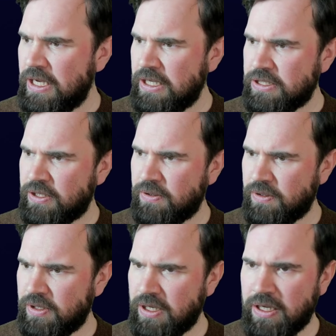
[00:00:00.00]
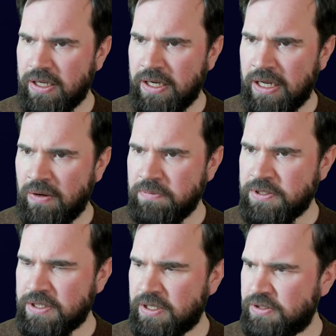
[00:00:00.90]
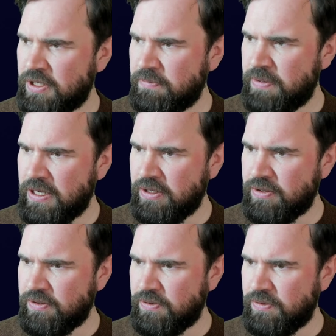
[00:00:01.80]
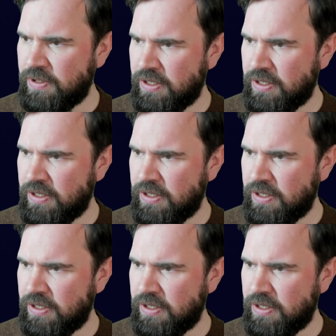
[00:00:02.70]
So now I'm just gonna jump into,